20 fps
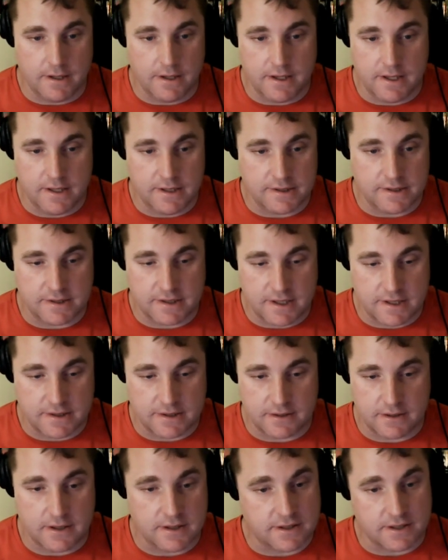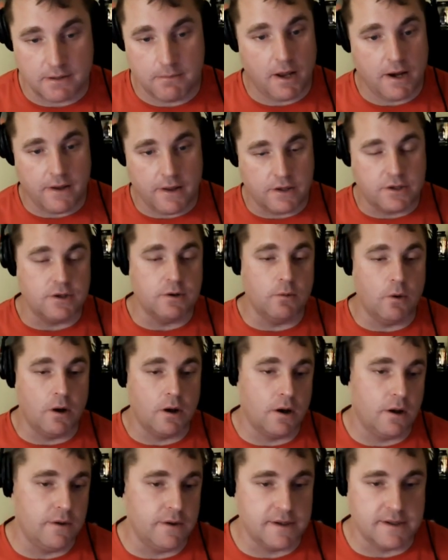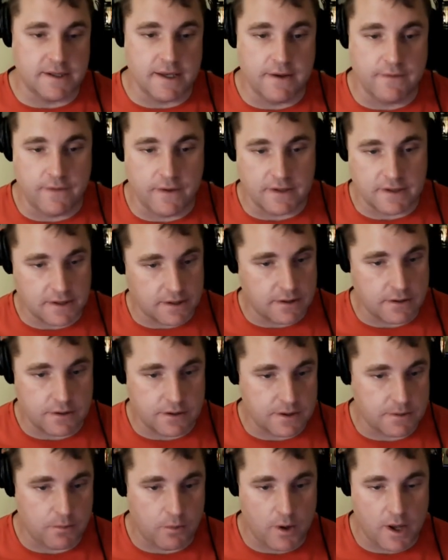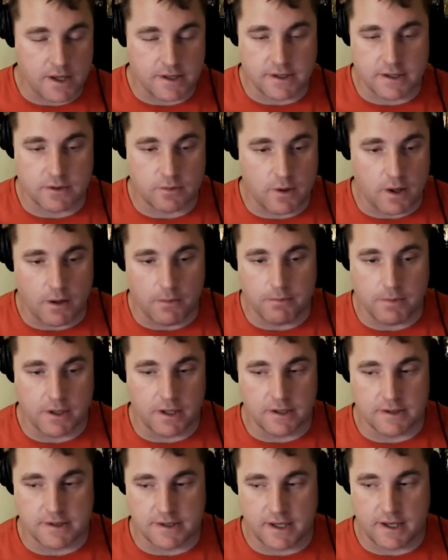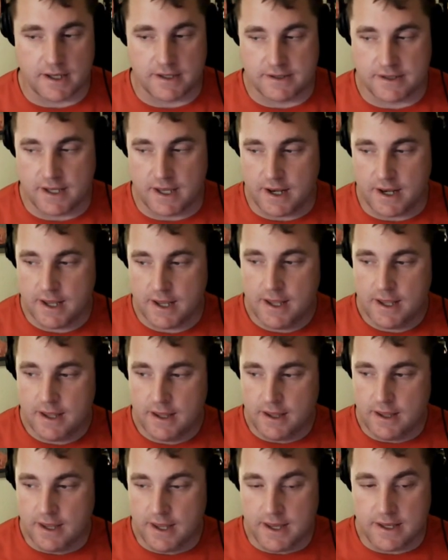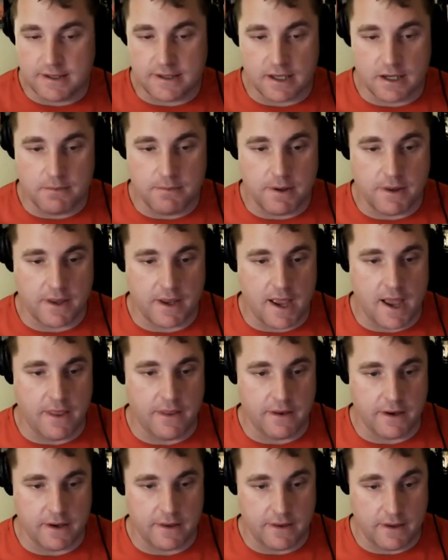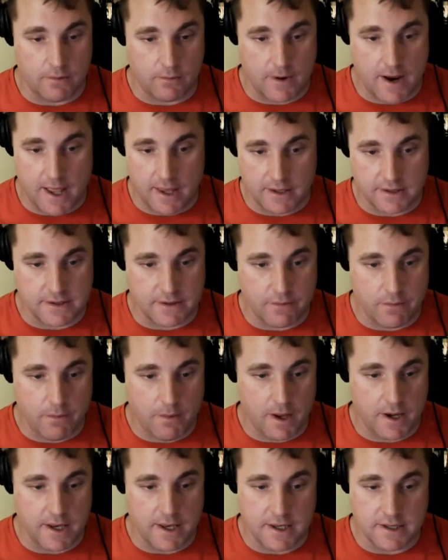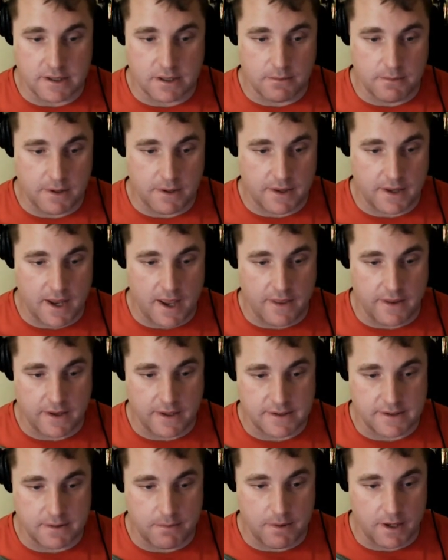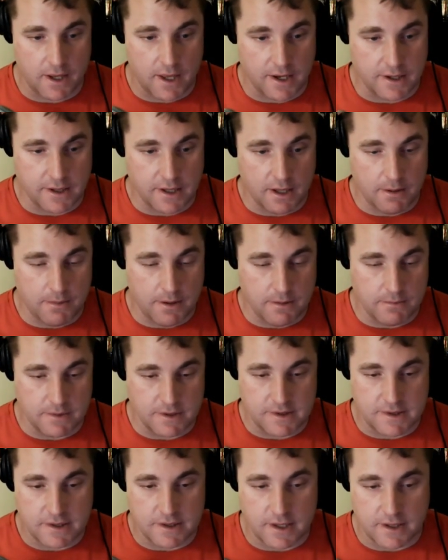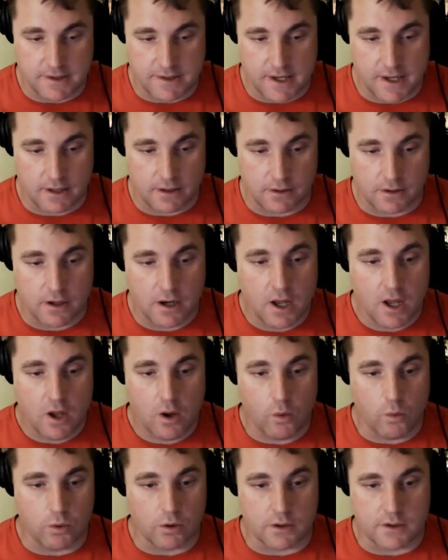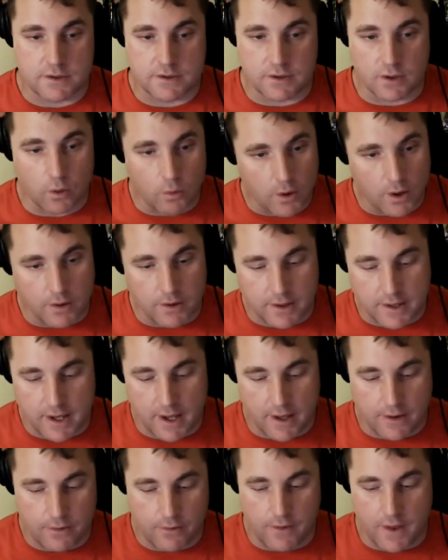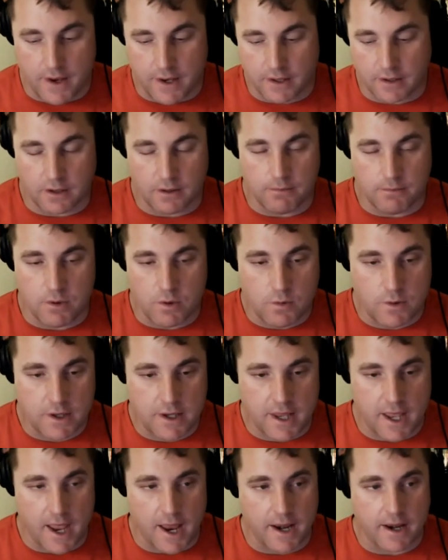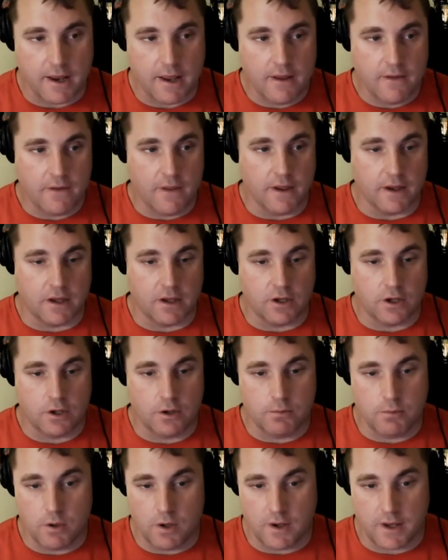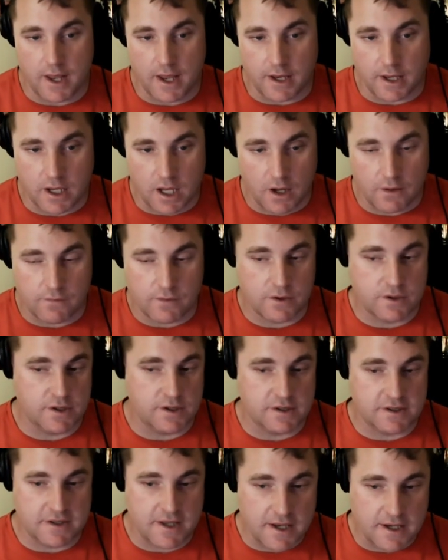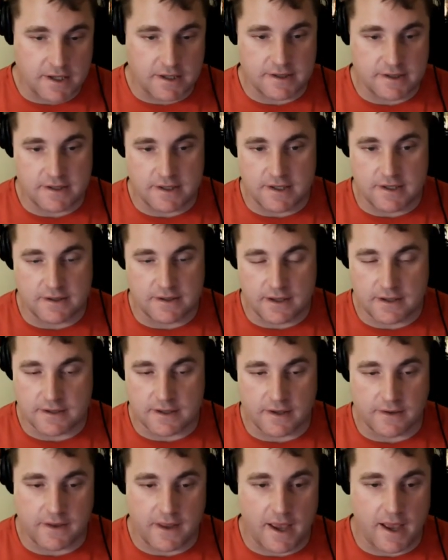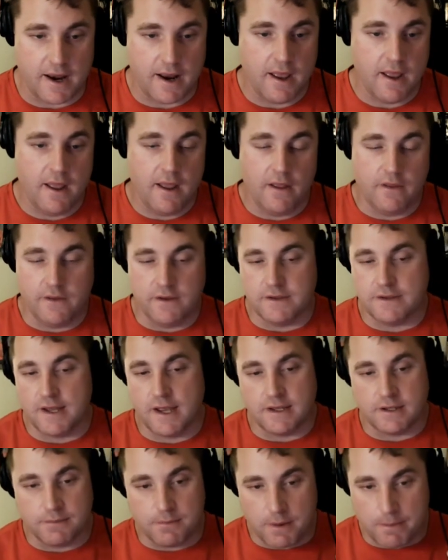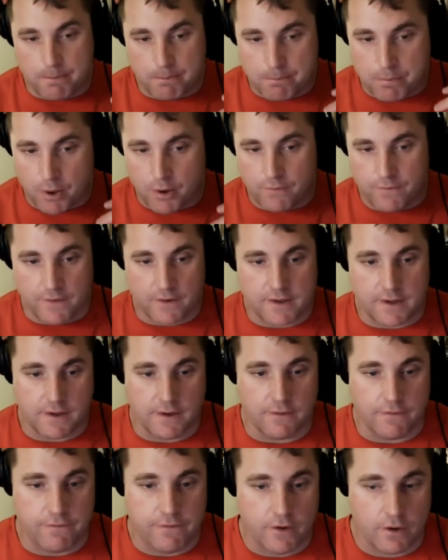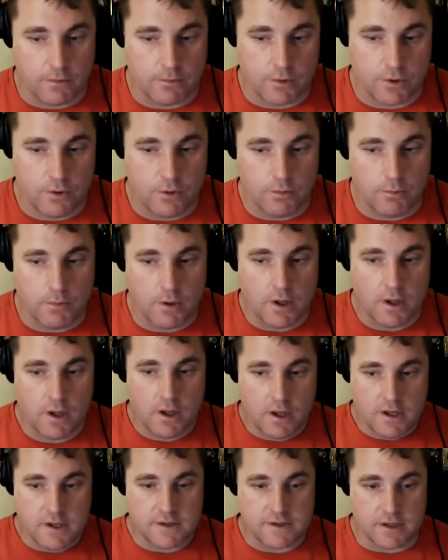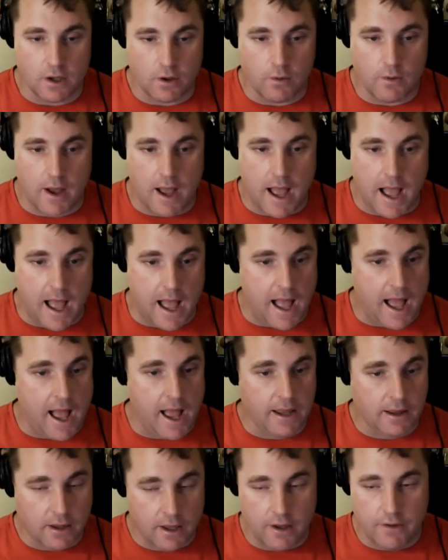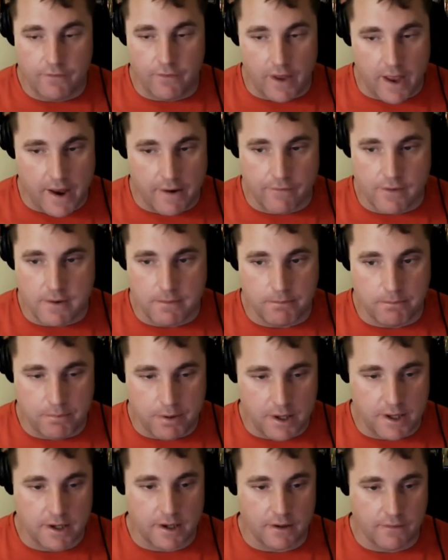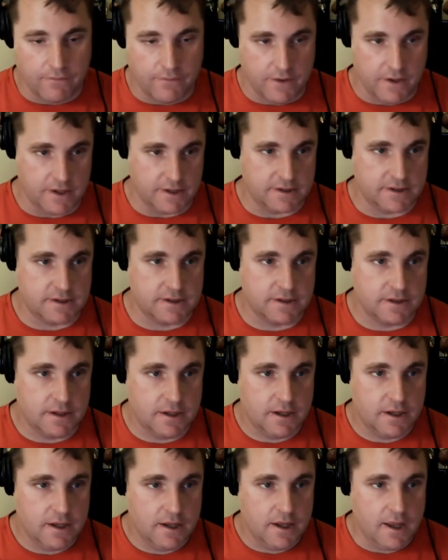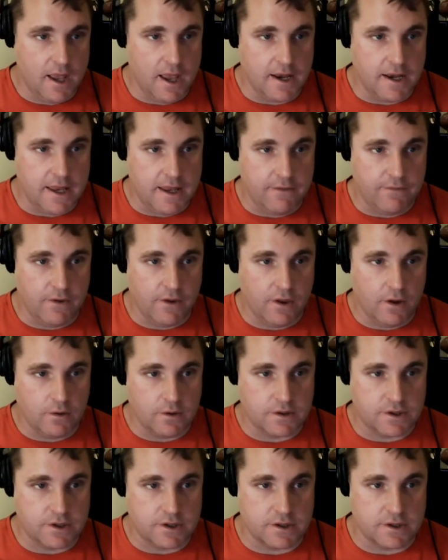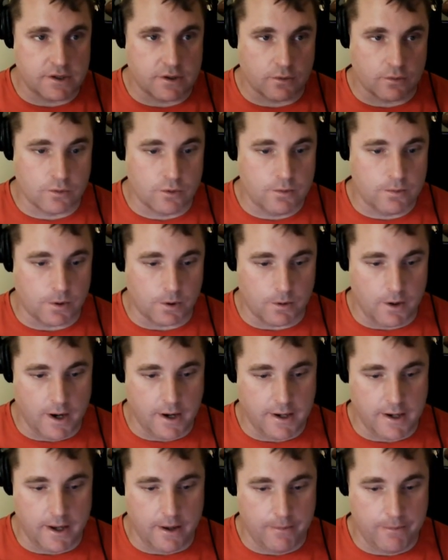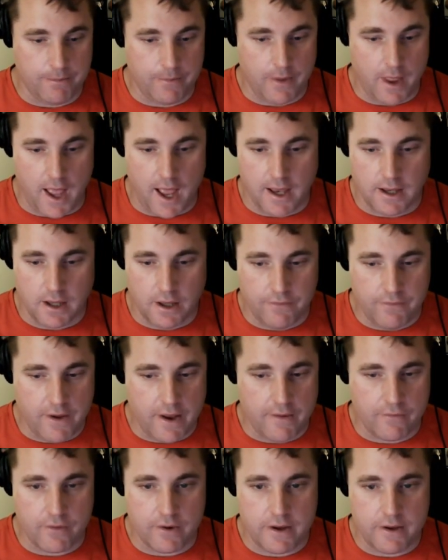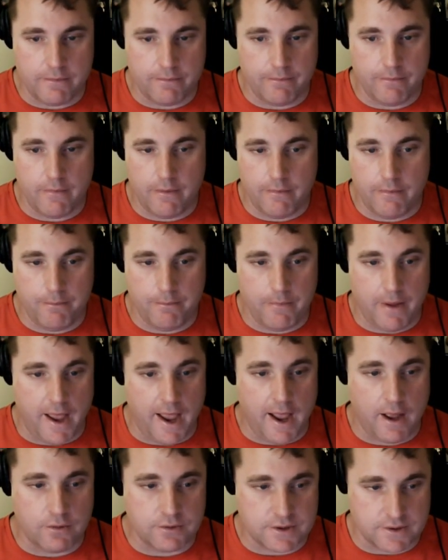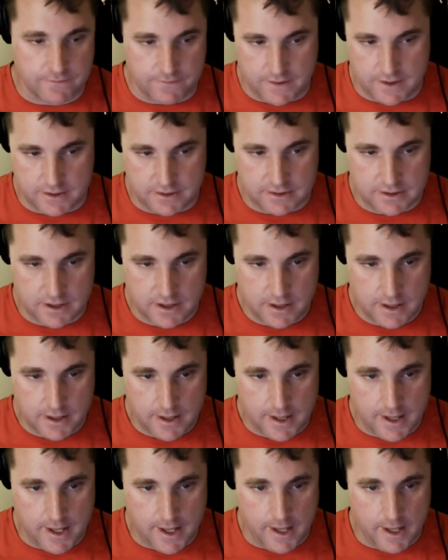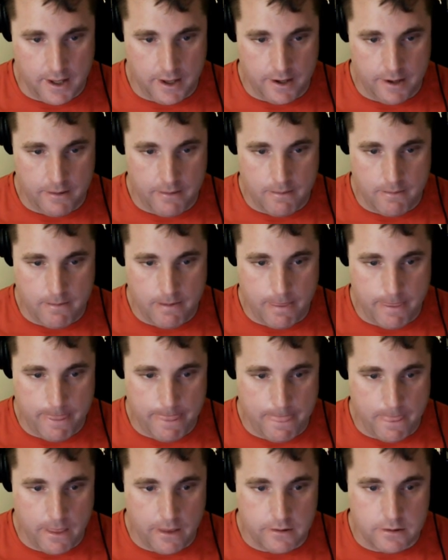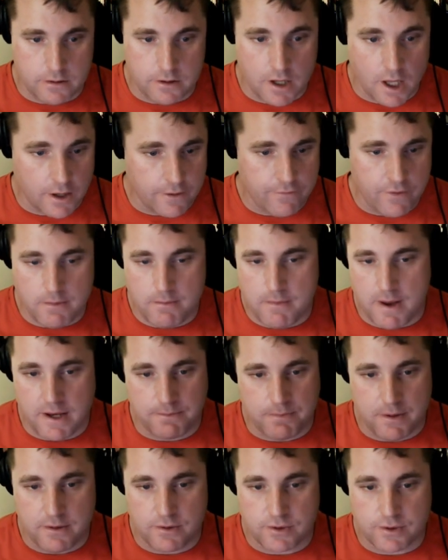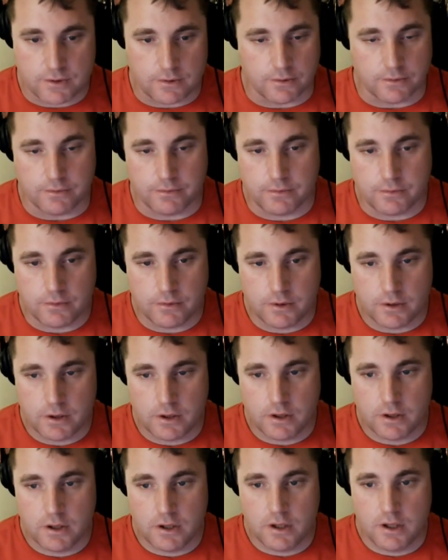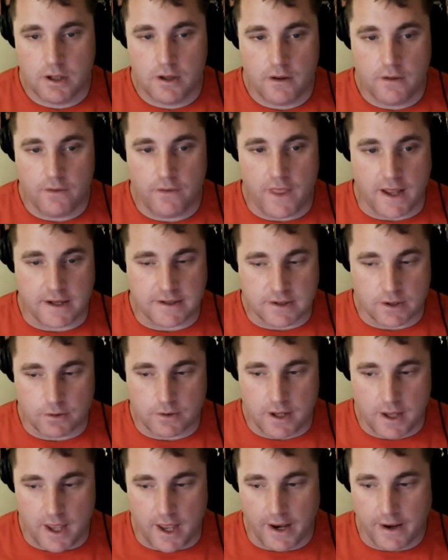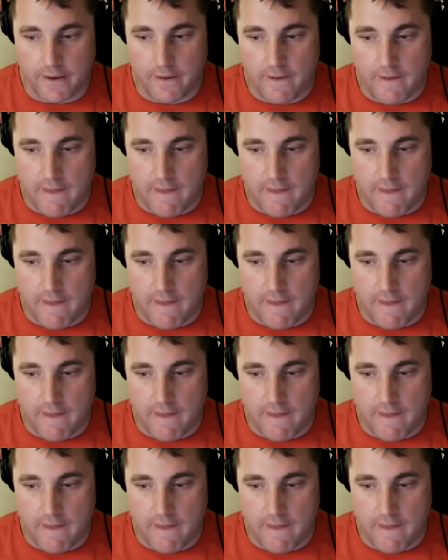he's somebody that you want on this defense leadership wise as well, because, like I said, he's going to be the guy that rallies everybody. He's going to be the guy that gets everybody lined up. Him and CJ Taylor work so well together. They can communicate. They can communicate coverages, tendencies, things like that. These guys would be perfect in the film room. So I love every bit of this. And even though it's just a rumor right now, I love every ounce of this. And none of it may be true. That's okay.